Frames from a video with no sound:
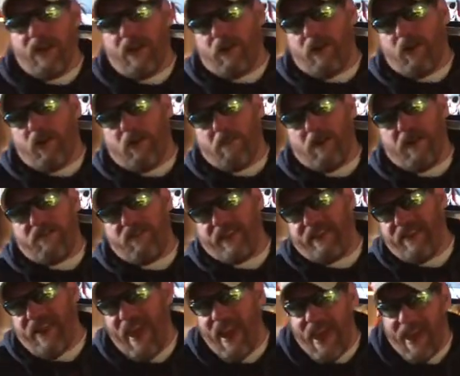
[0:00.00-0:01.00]
a little bit of
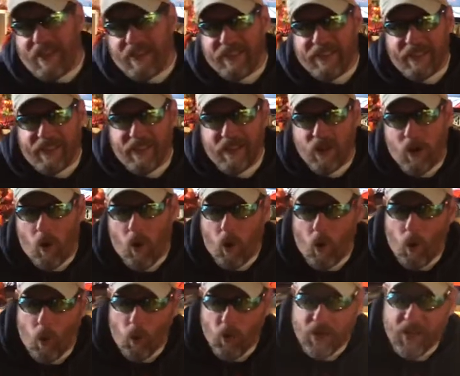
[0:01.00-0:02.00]
Italian
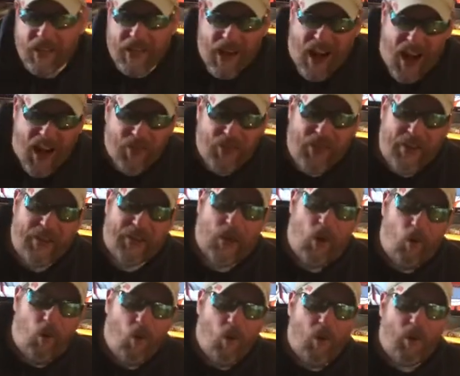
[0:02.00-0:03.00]
old gothic
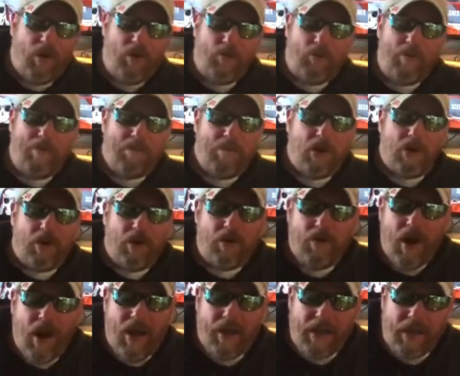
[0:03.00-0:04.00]
horror from
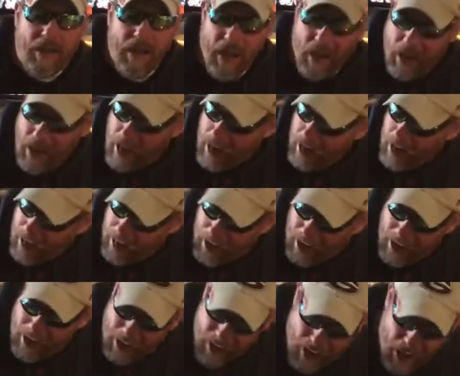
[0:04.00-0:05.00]
Margheriti, and
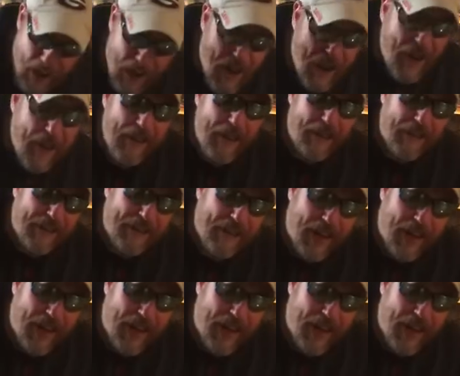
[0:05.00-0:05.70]
I highly,